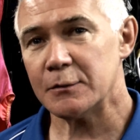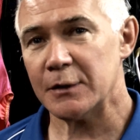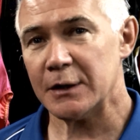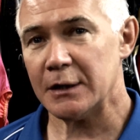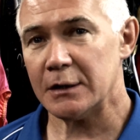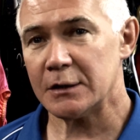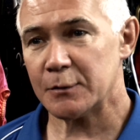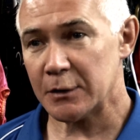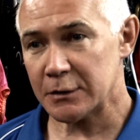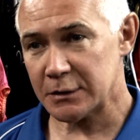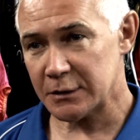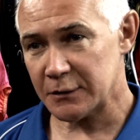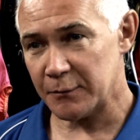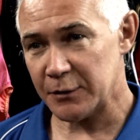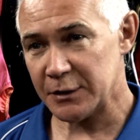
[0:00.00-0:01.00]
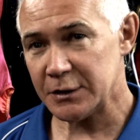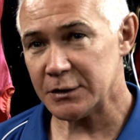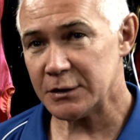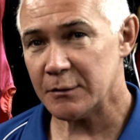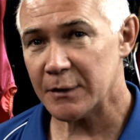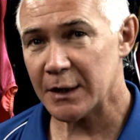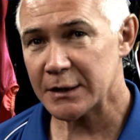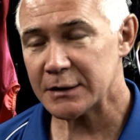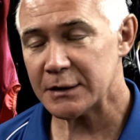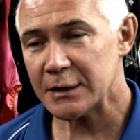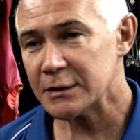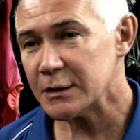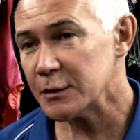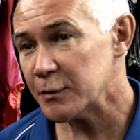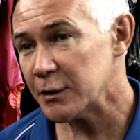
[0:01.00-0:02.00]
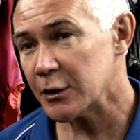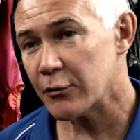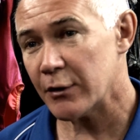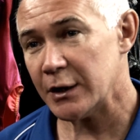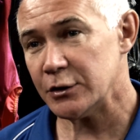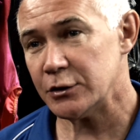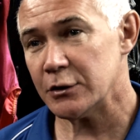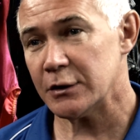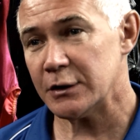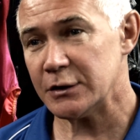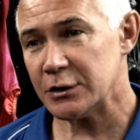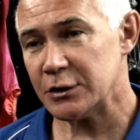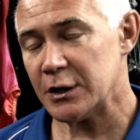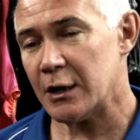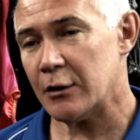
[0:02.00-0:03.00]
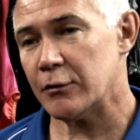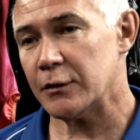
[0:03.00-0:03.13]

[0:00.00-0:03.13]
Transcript: to be sponsors of British Gymnastics, and it's been a great journey to share